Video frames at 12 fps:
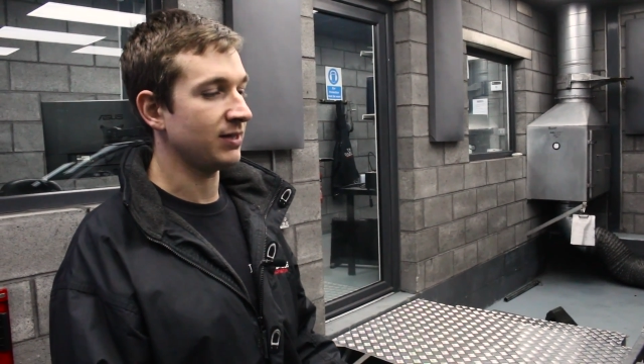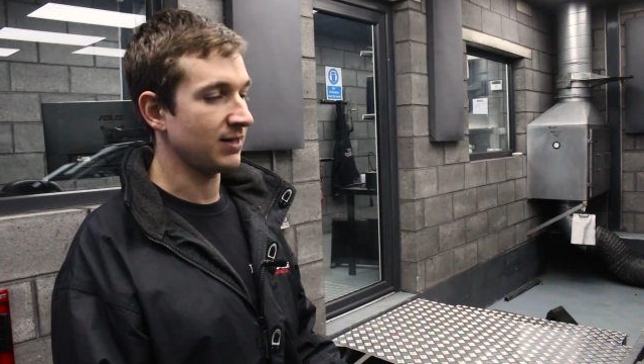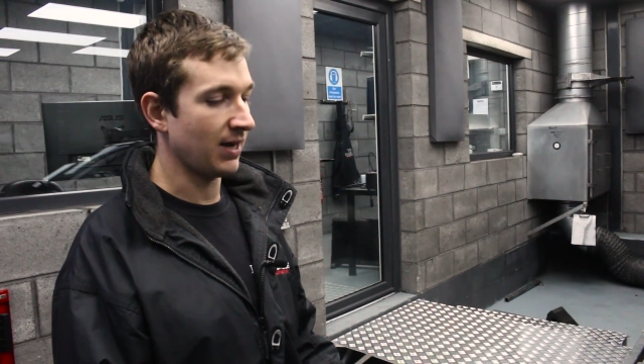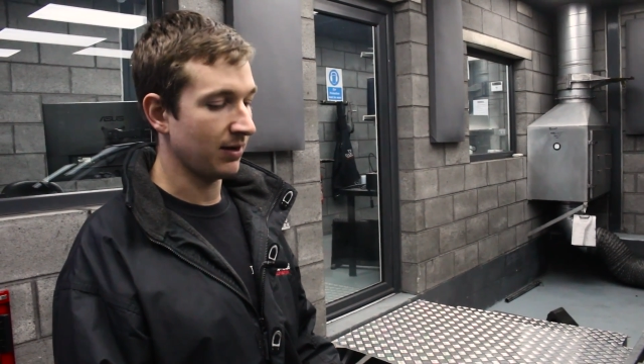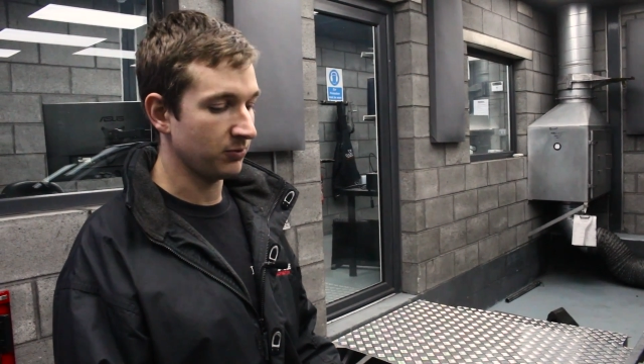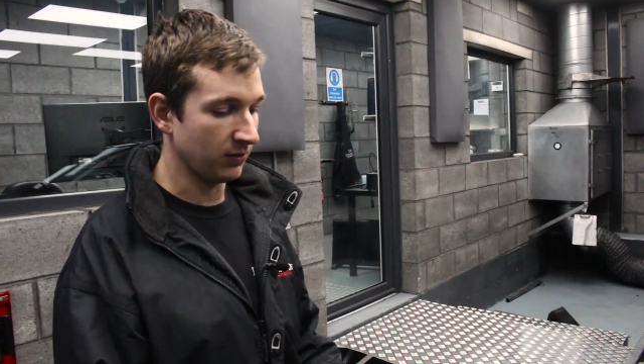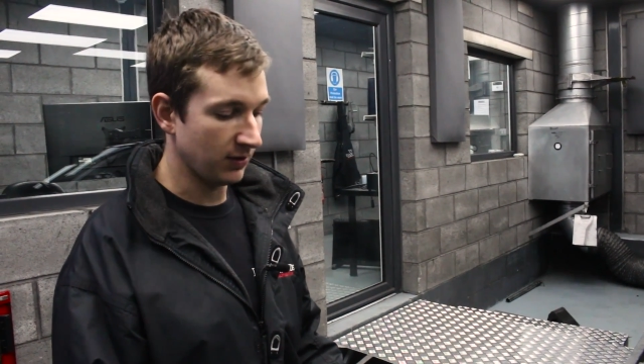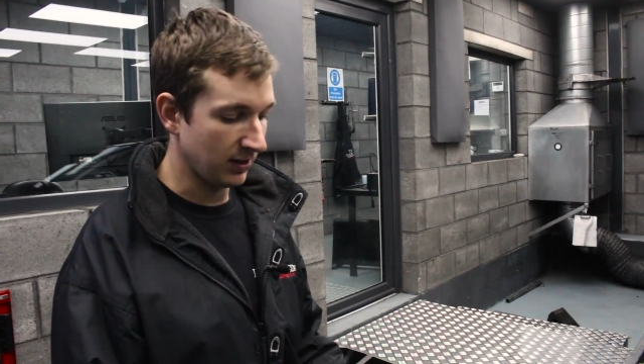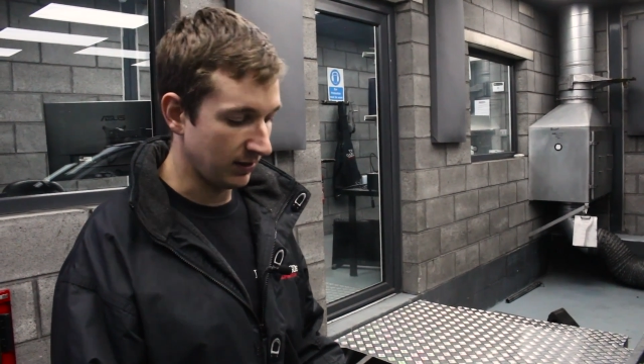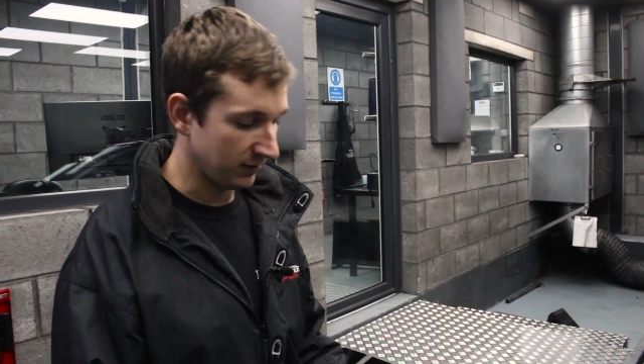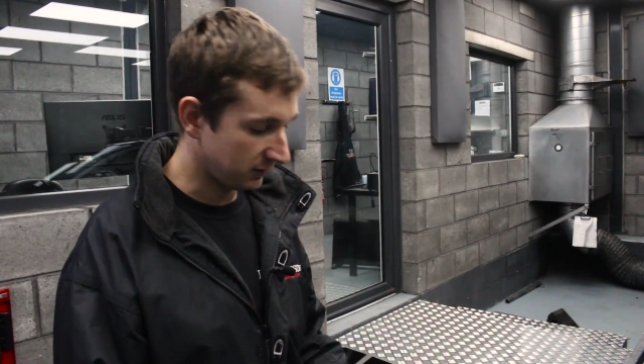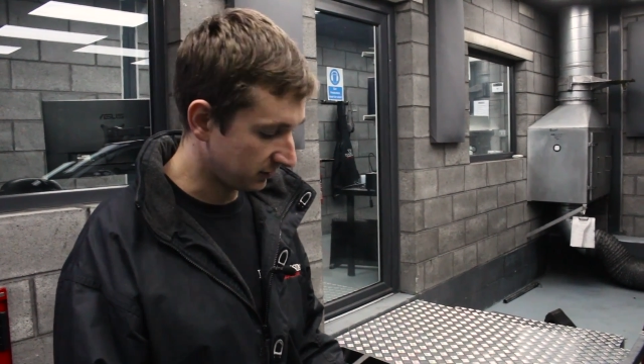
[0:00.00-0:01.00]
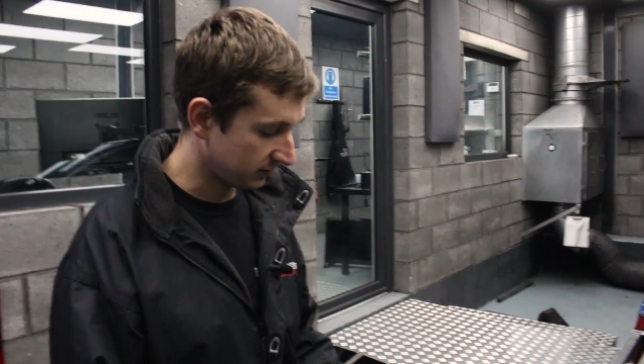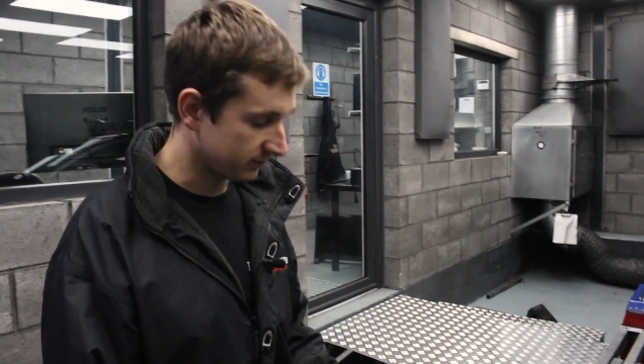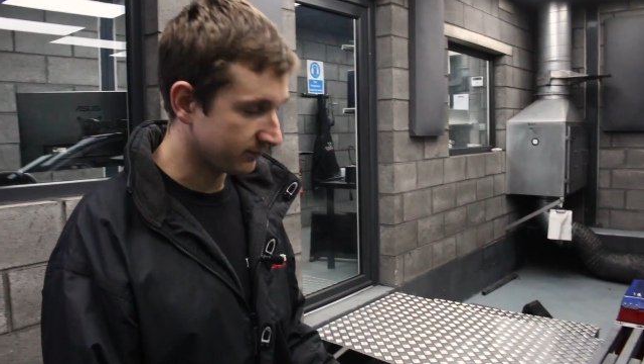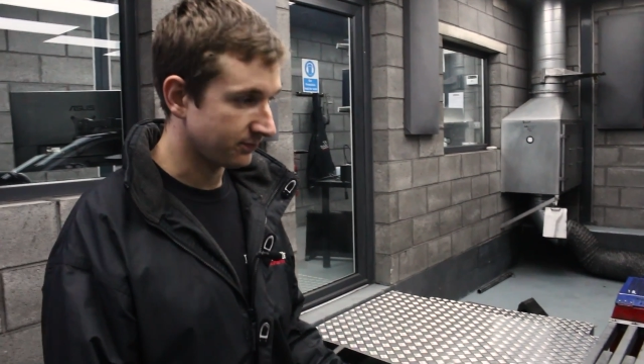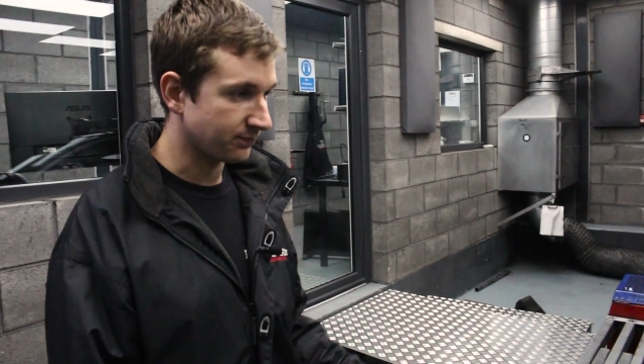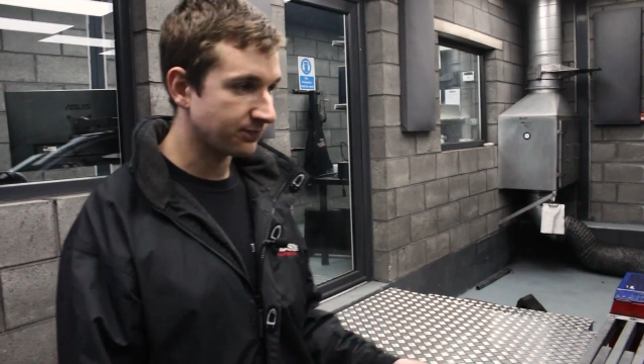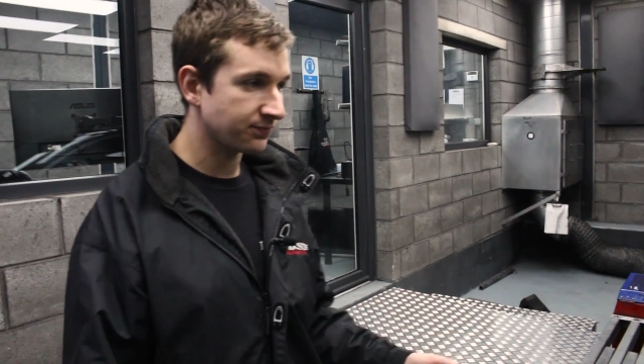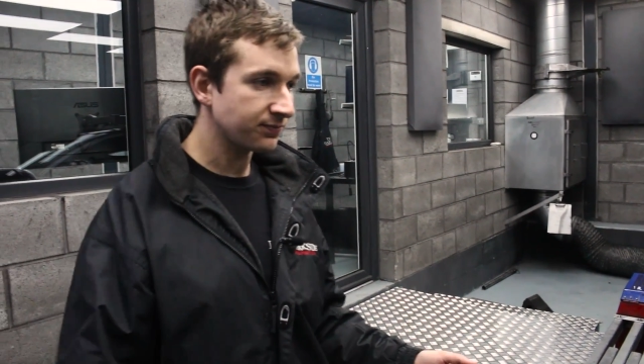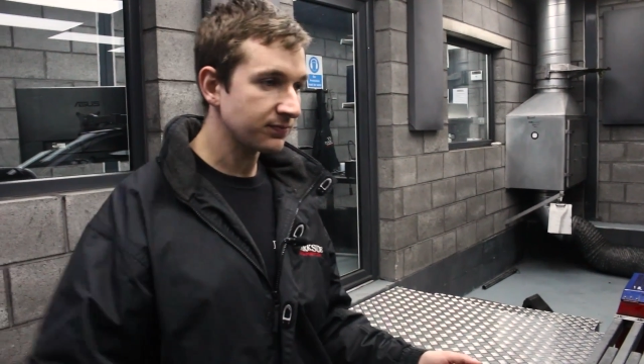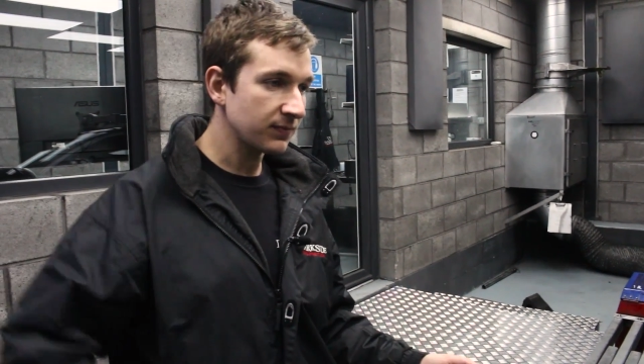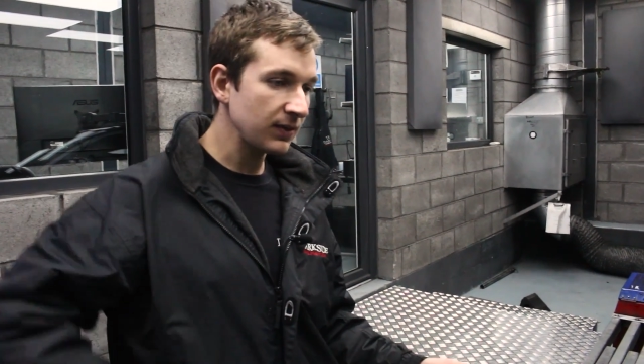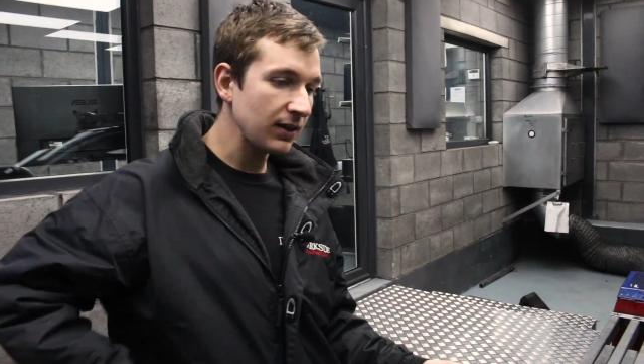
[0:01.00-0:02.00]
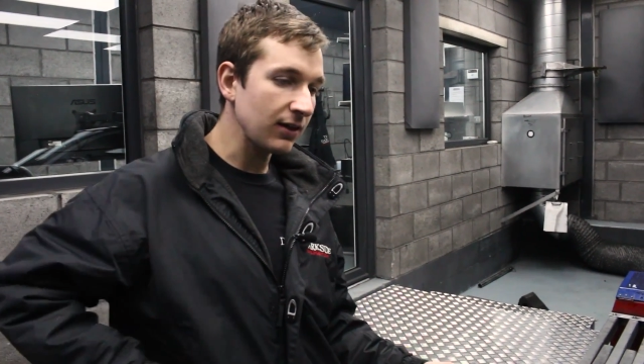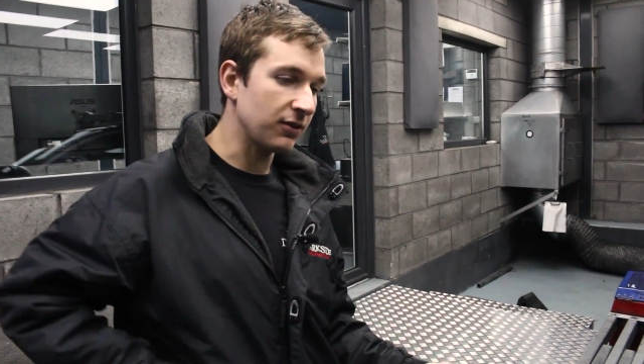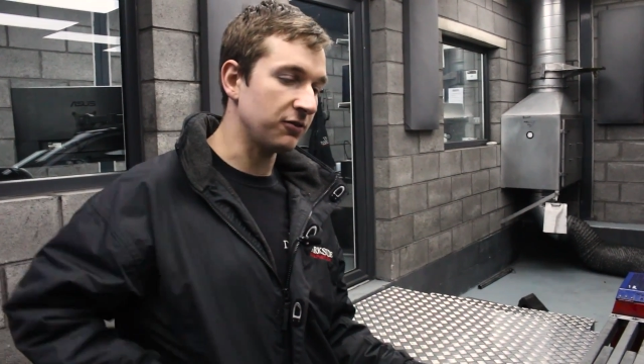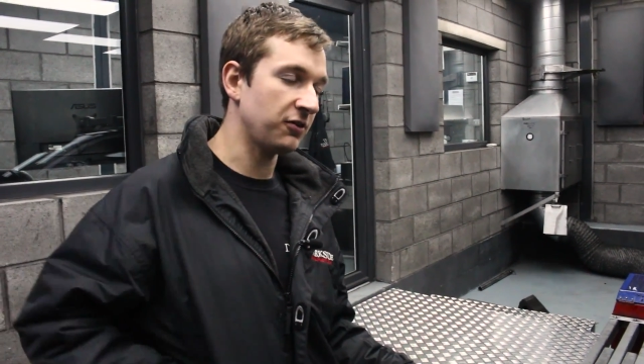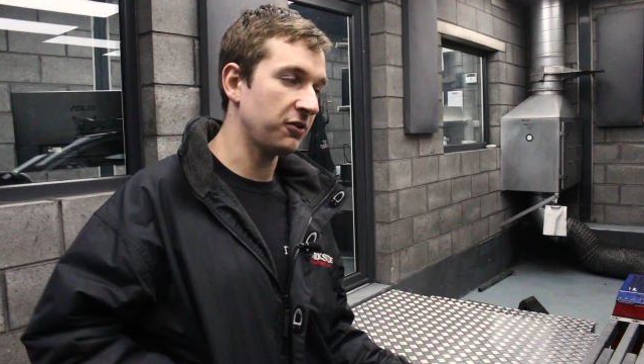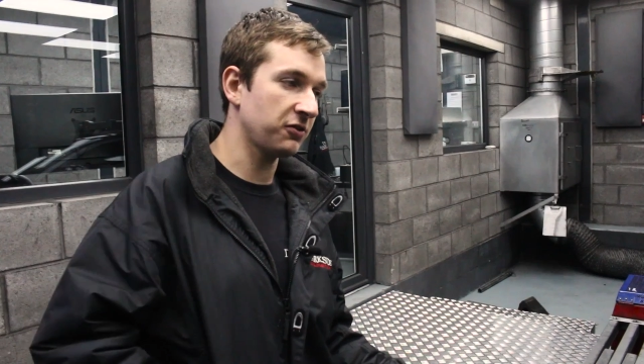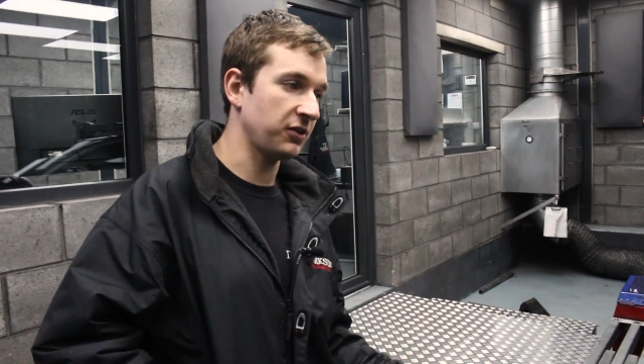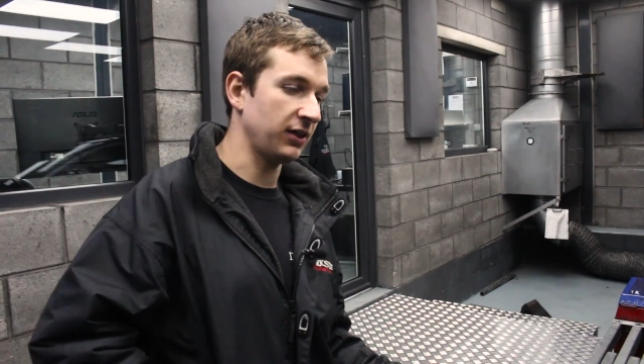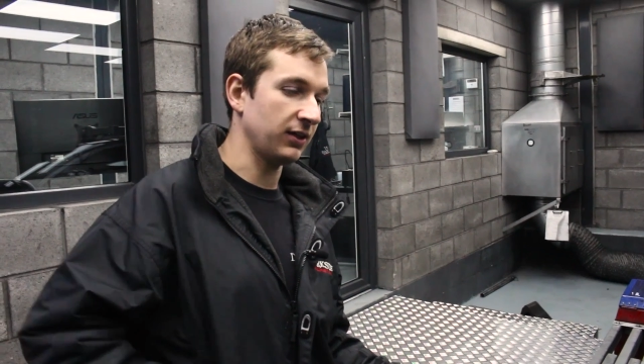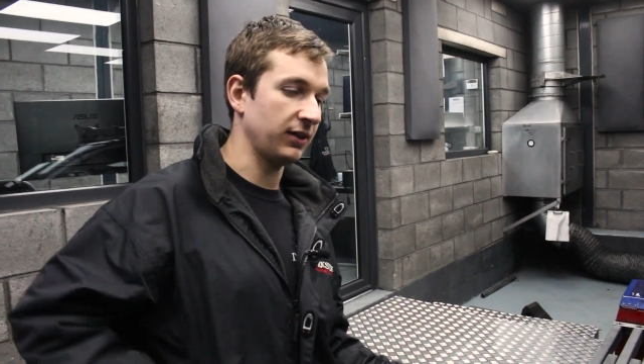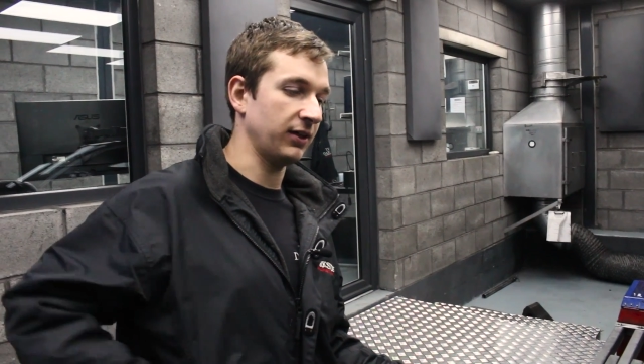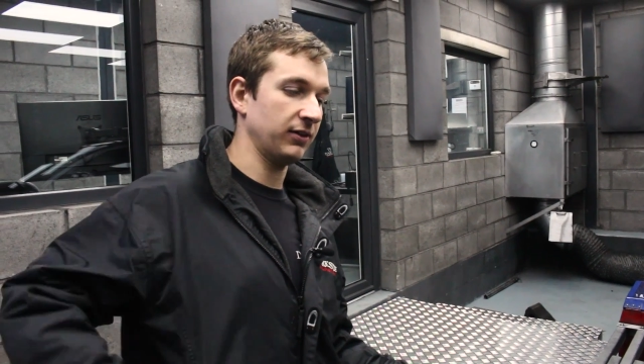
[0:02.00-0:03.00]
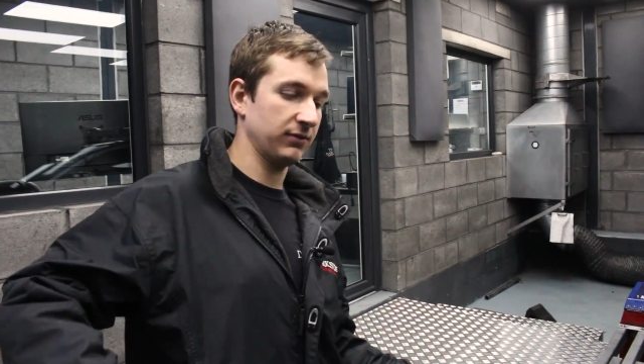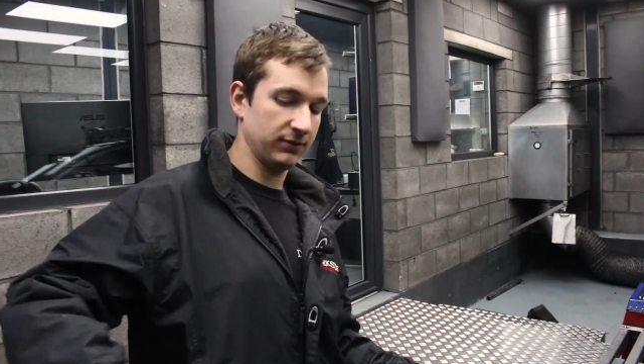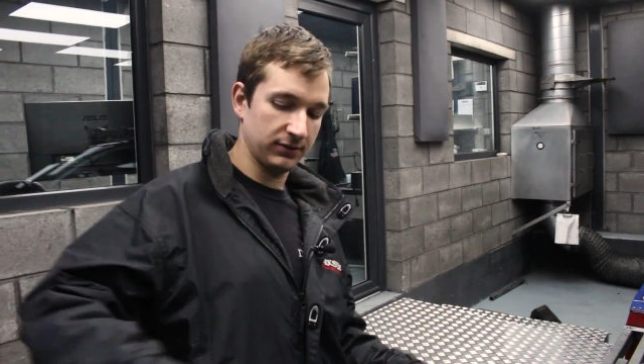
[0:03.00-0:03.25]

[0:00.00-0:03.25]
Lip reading: times on these is this seal here